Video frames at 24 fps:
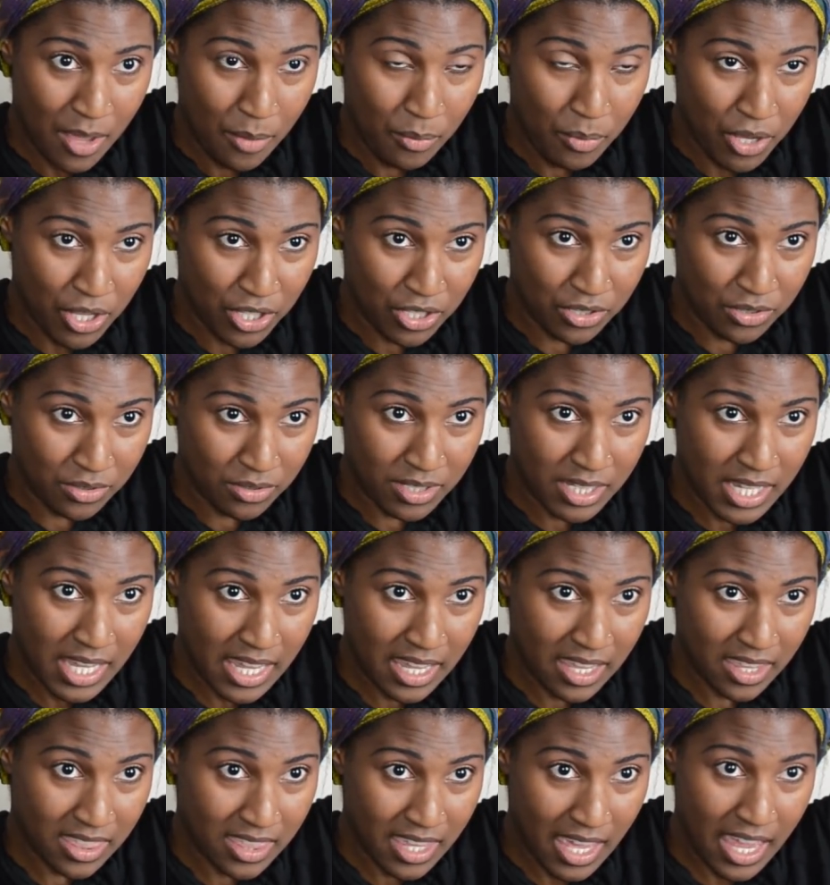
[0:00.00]
But you
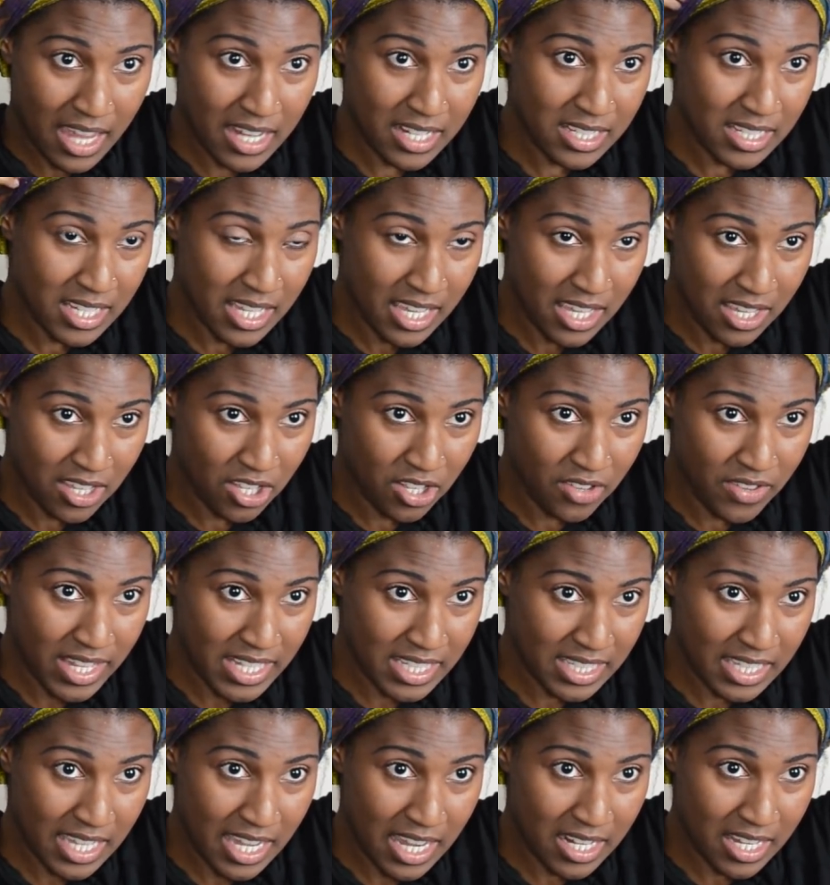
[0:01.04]
take that tail
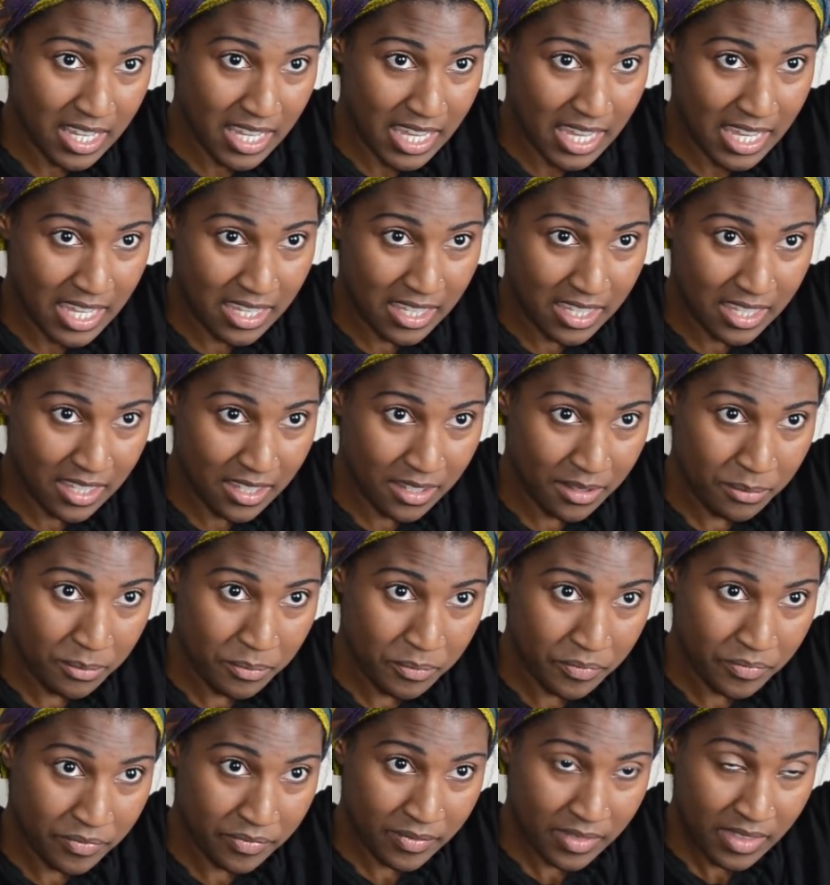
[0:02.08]
that's kind of hanging,
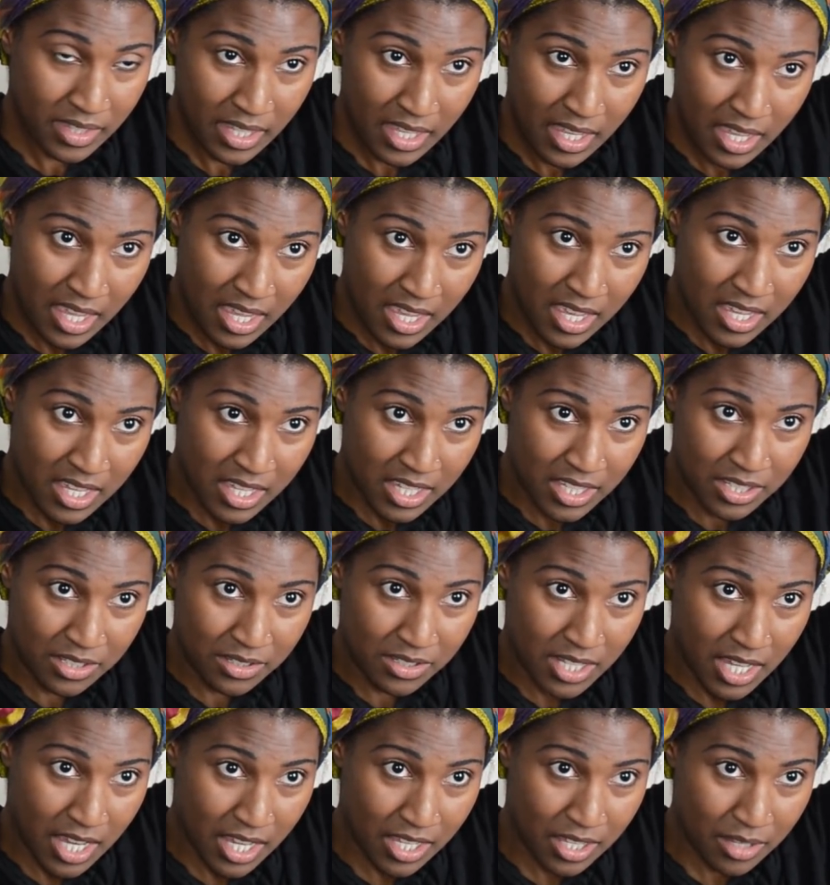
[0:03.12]
you
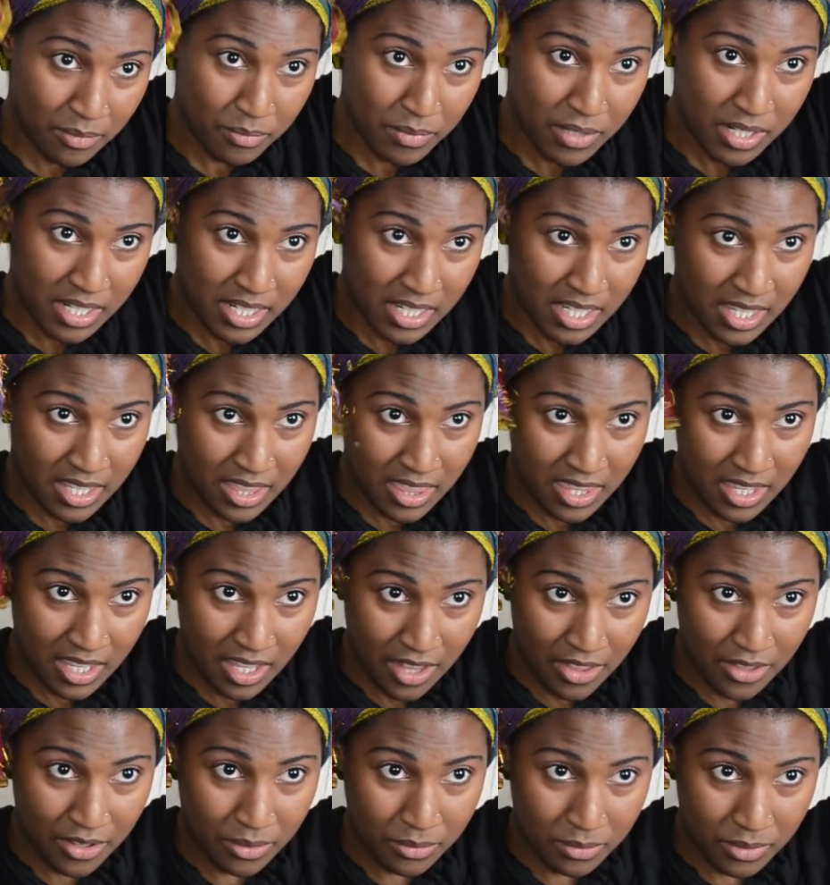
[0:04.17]
tuck it beneath the
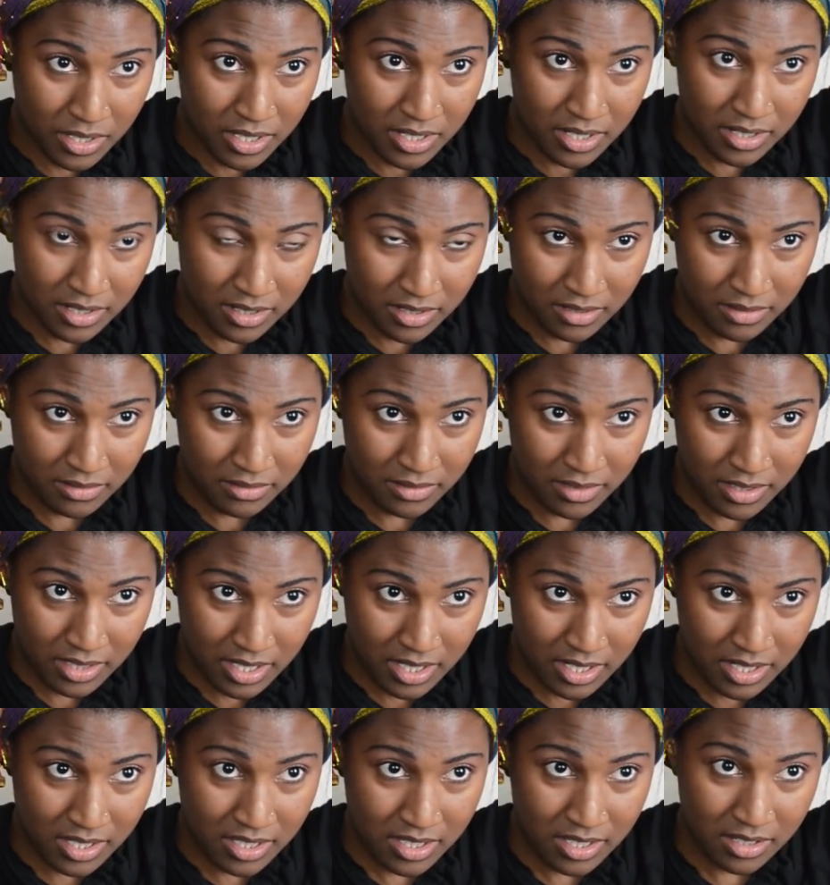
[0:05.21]
other one.
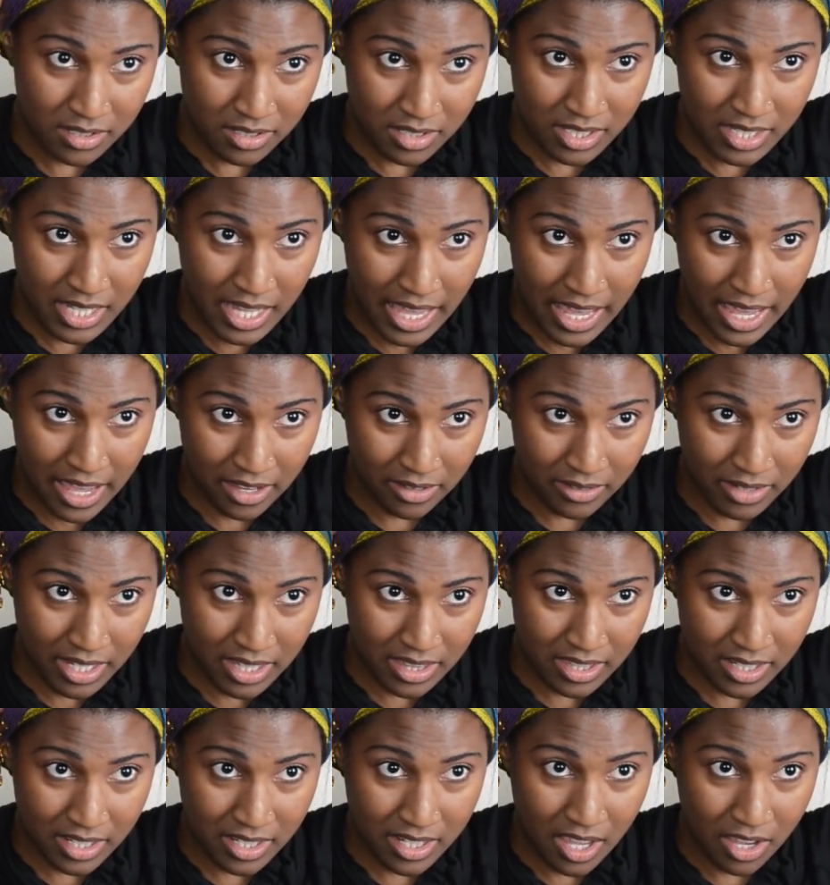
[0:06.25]
Goodness, there's a tag right
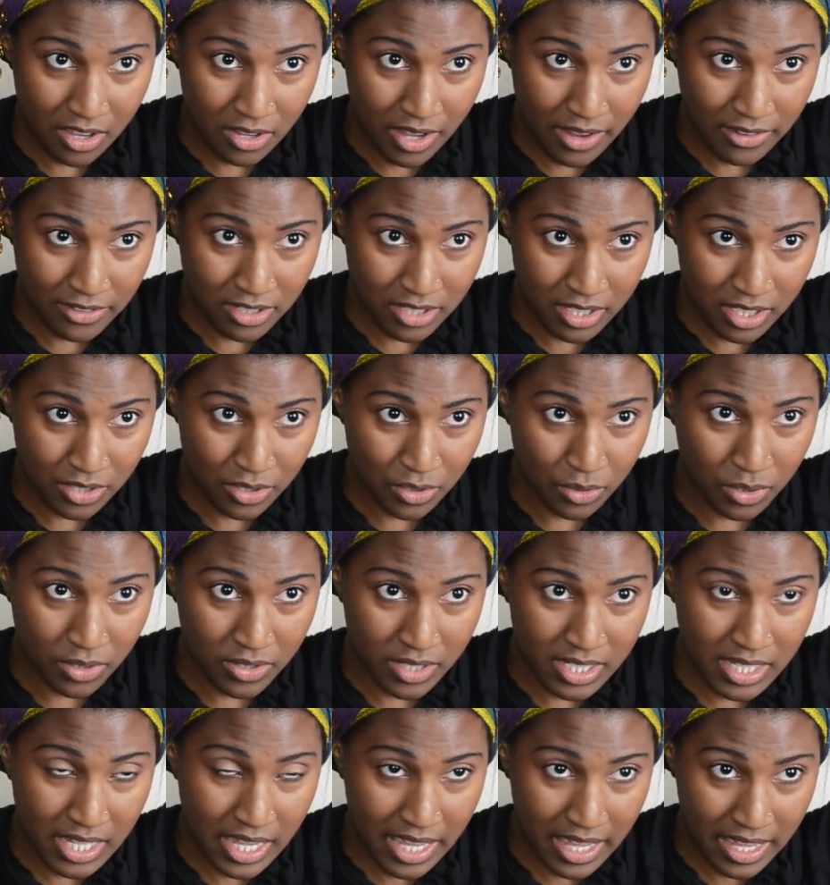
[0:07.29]
there. Y'all gonna have to ignore the
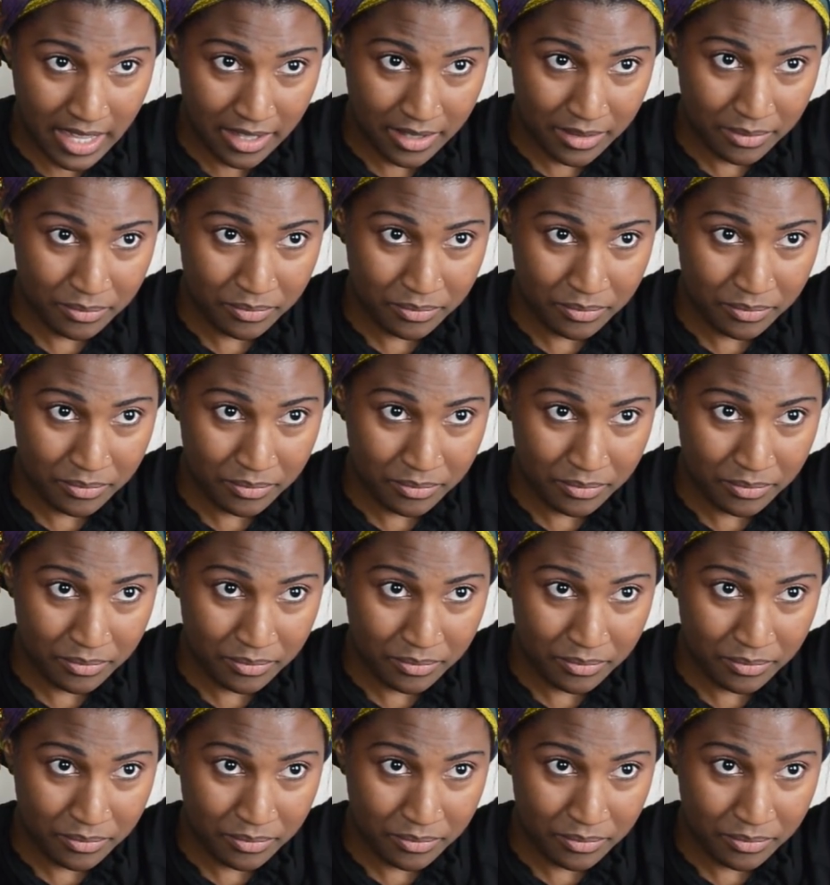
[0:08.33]
tag.